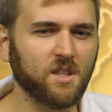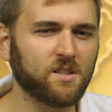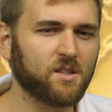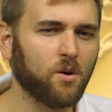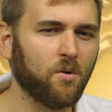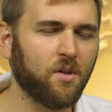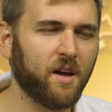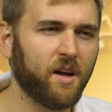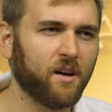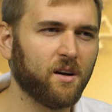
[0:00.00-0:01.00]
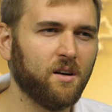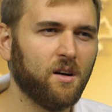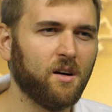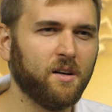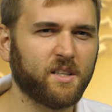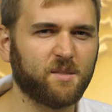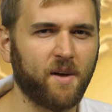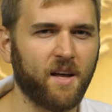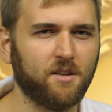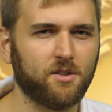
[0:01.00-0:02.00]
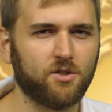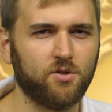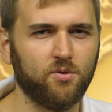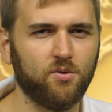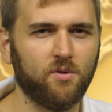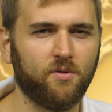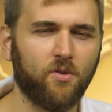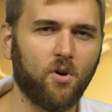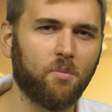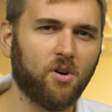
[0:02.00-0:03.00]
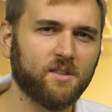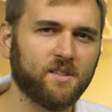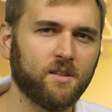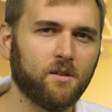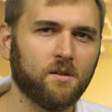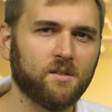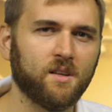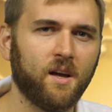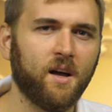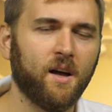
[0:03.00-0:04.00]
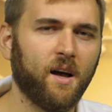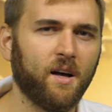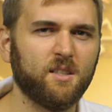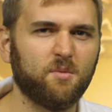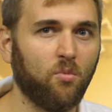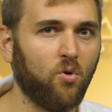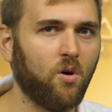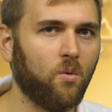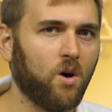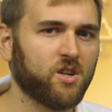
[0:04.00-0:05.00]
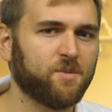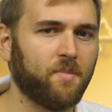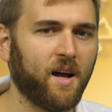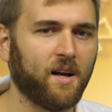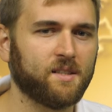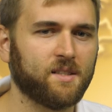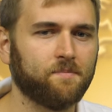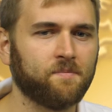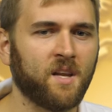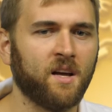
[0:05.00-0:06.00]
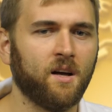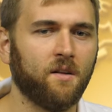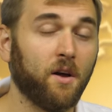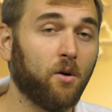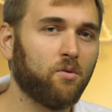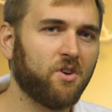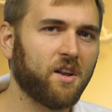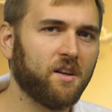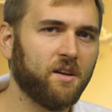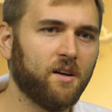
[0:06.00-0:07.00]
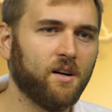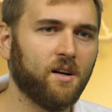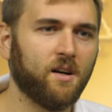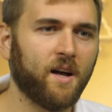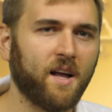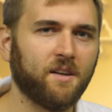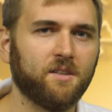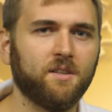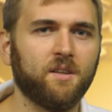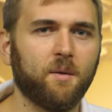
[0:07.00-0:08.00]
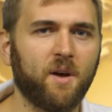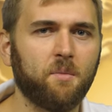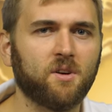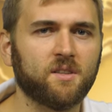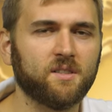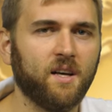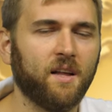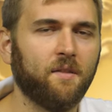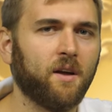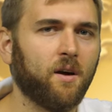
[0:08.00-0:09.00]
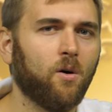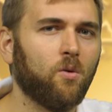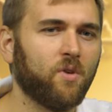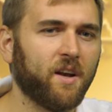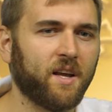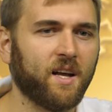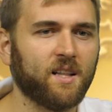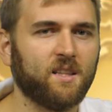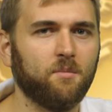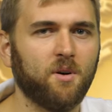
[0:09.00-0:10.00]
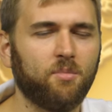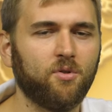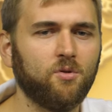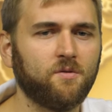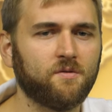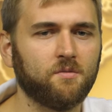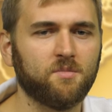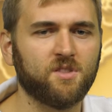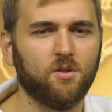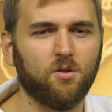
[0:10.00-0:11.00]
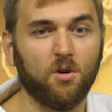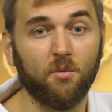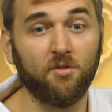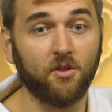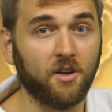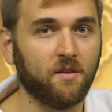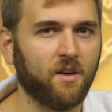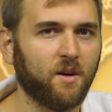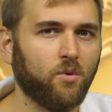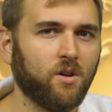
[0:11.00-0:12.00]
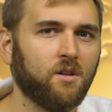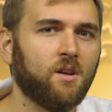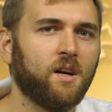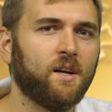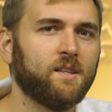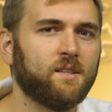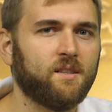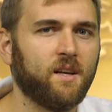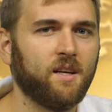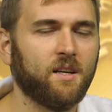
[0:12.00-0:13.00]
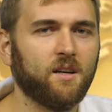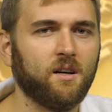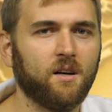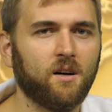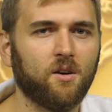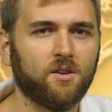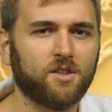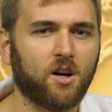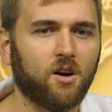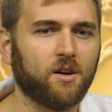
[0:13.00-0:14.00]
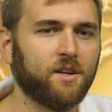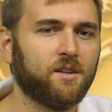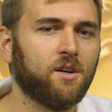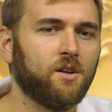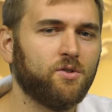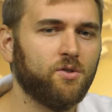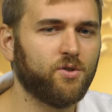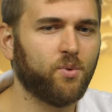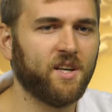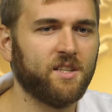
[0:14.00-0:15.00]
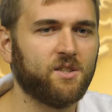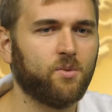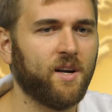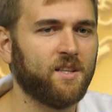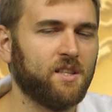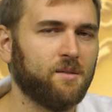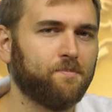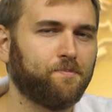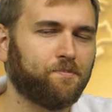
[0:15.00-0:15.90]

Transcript: So they're gonna expand to four pot stills and more washbacks. They already uh, handed in their papers and they already got them approved. So hopefully they will stay uh, on target to 2020.